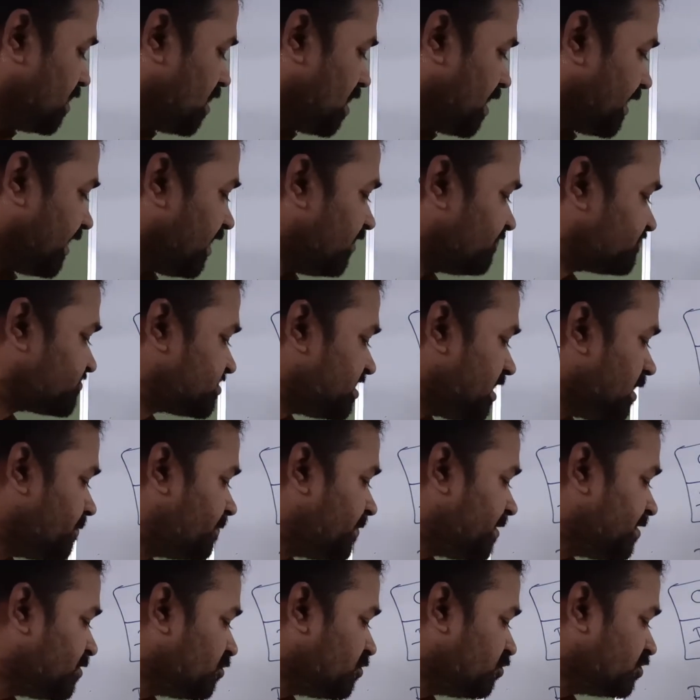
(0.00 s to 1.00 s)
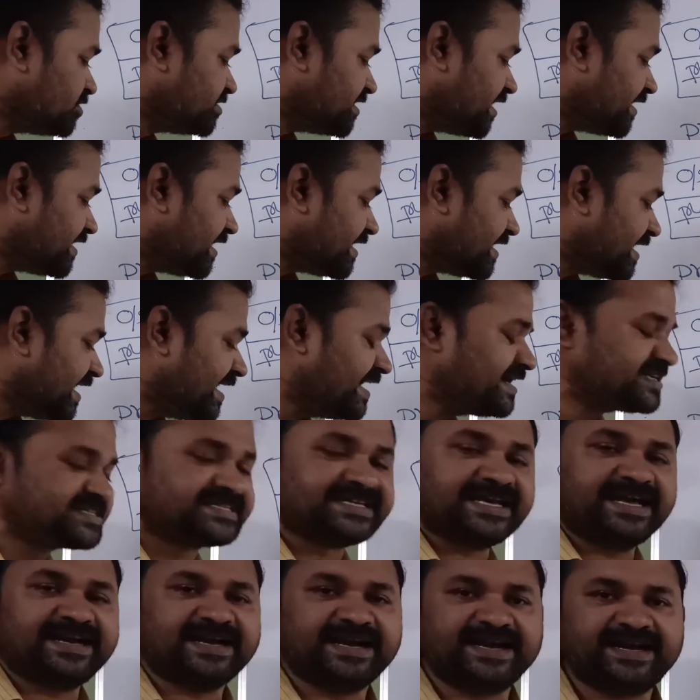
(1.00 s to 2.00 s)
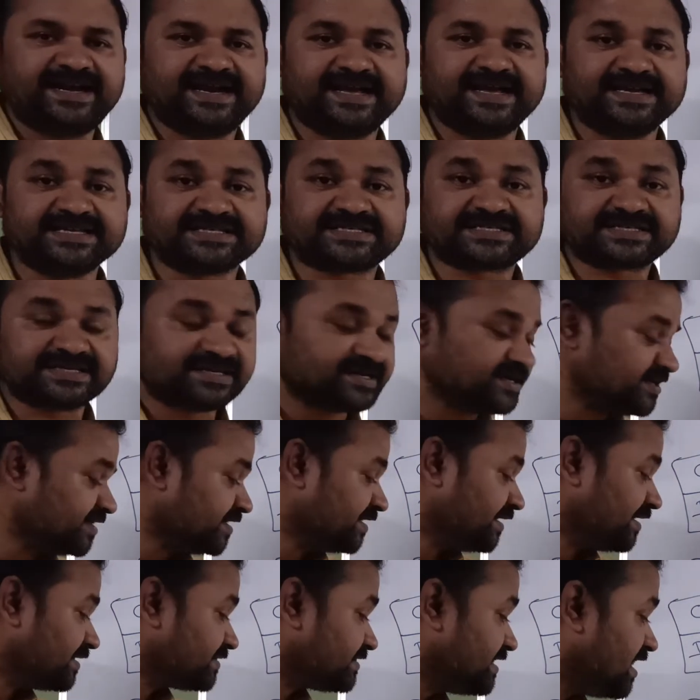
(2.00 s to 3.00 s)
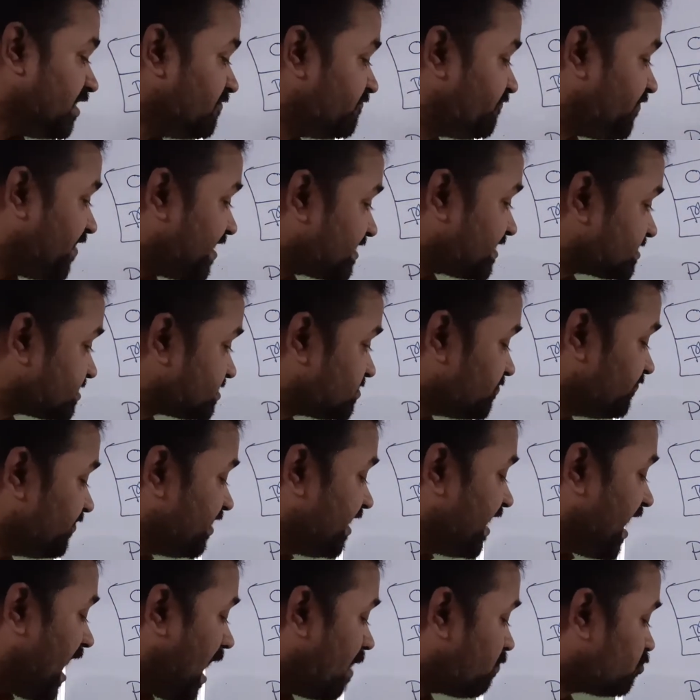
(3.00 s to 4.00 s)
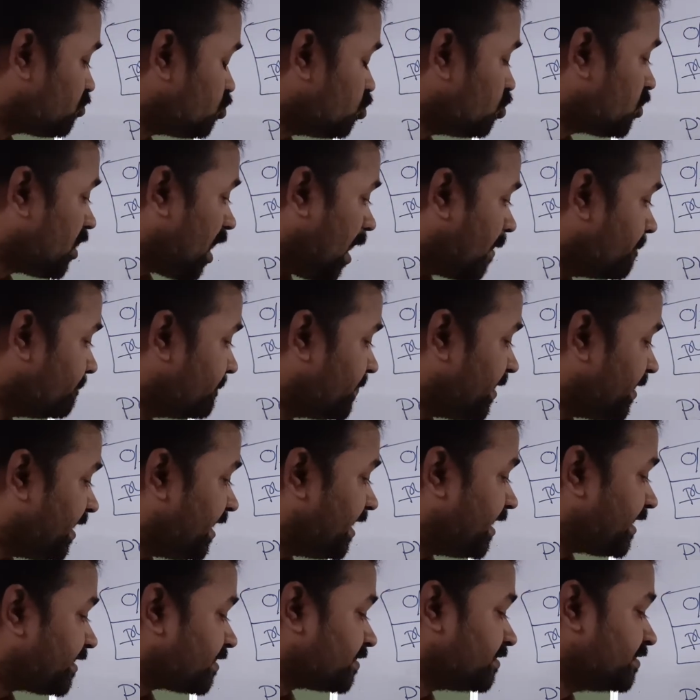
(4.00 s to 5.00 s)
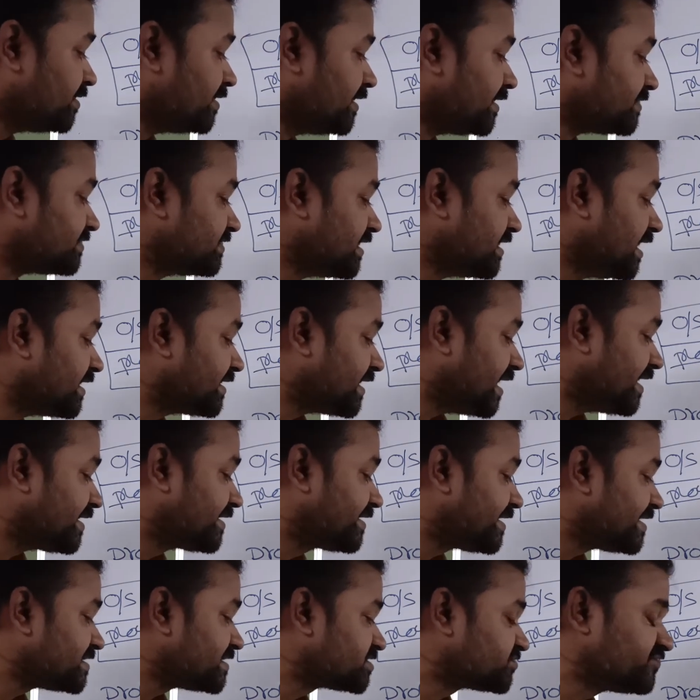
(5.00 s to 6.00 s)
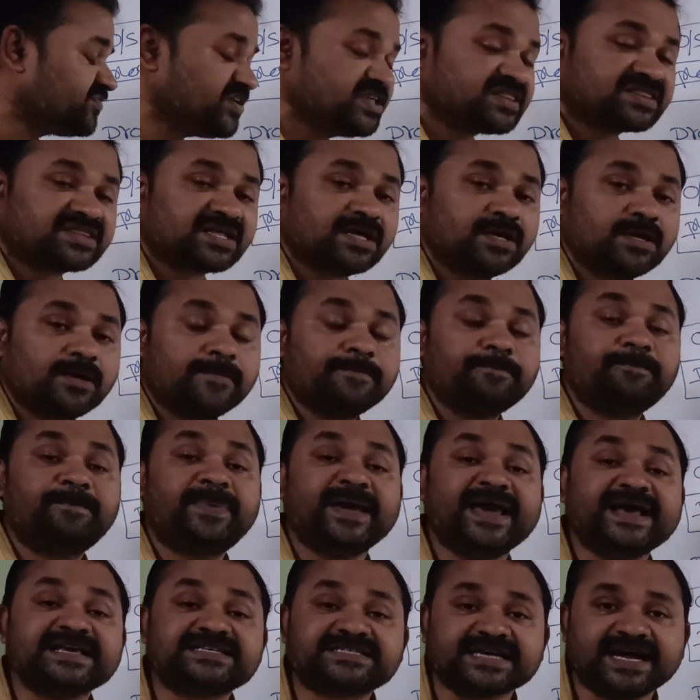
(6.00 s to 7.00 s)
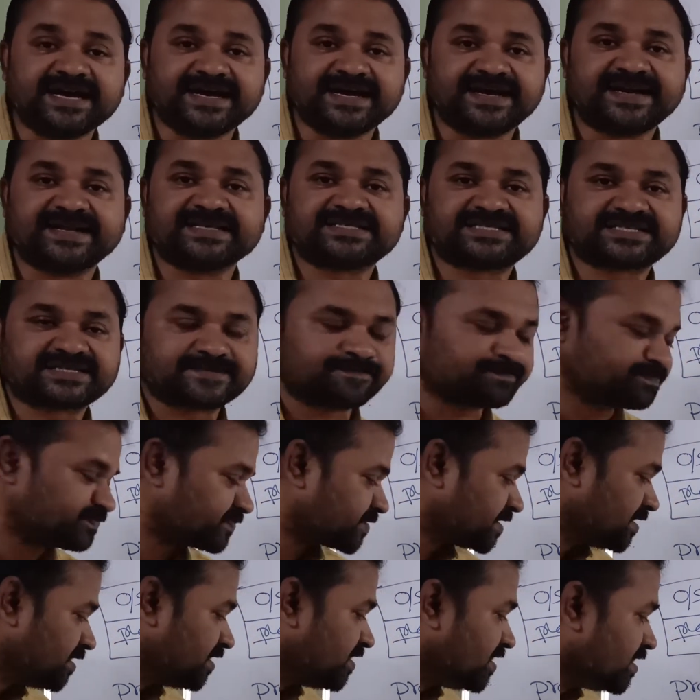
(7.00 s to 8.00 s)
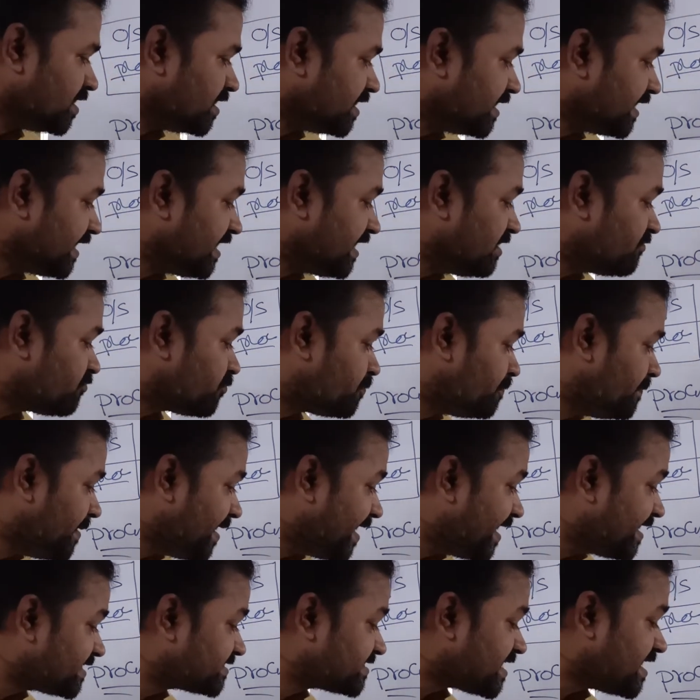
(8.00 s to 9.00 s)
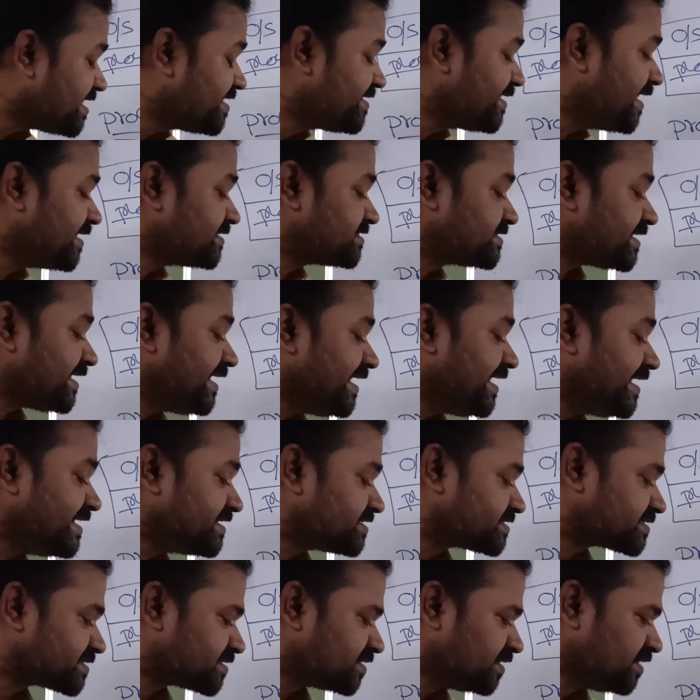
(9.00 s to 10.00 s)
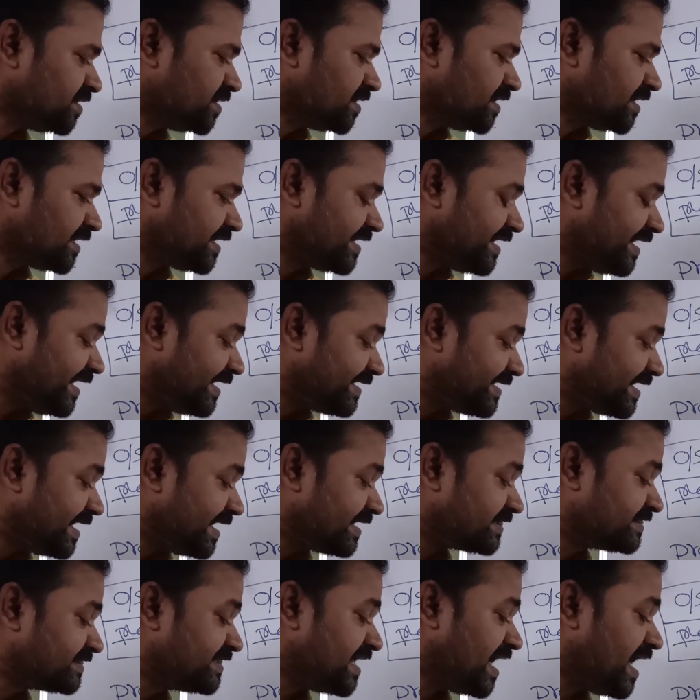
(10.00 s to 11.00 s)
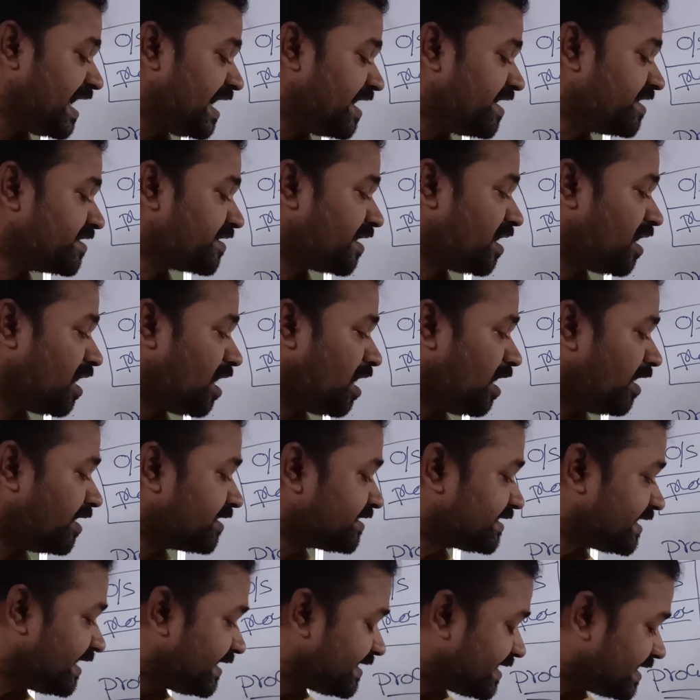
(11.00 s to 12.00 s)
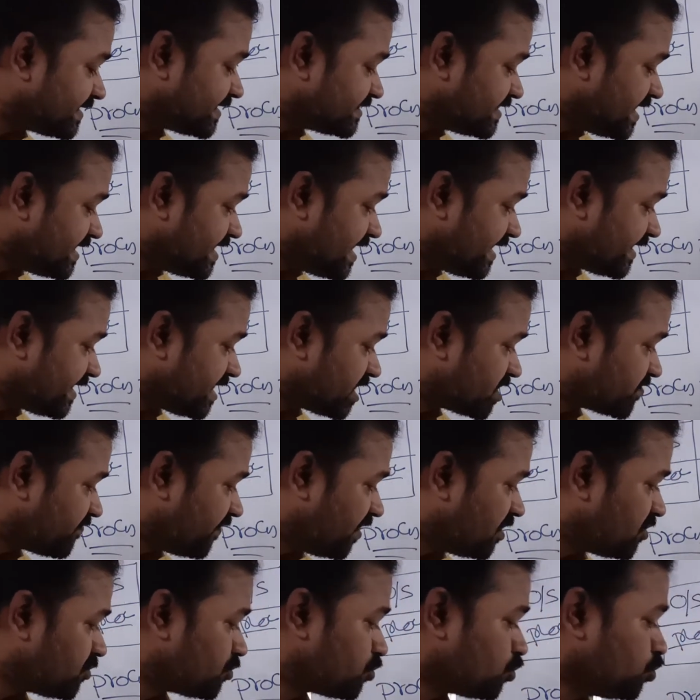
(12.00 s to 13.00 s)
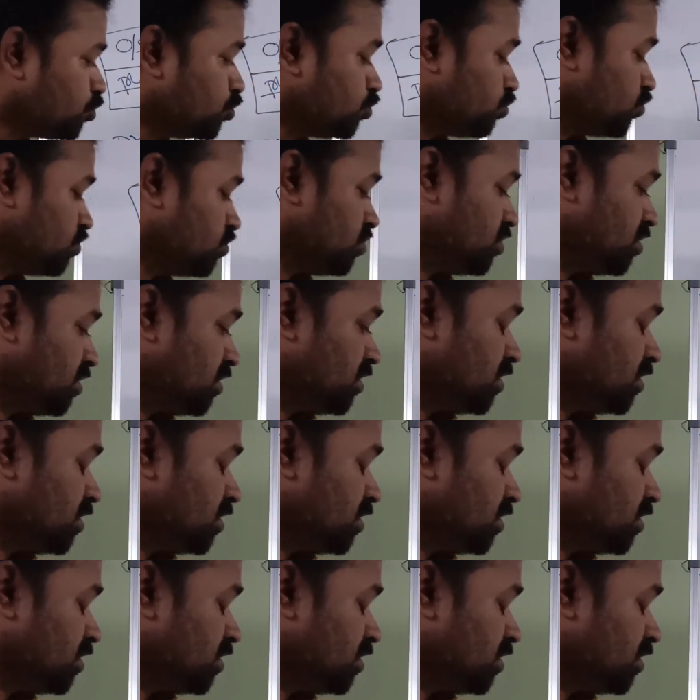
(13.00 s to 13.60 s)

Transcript: If CPU generates an address, then first we have to compare that address with base address. If base address is greater than or equal to,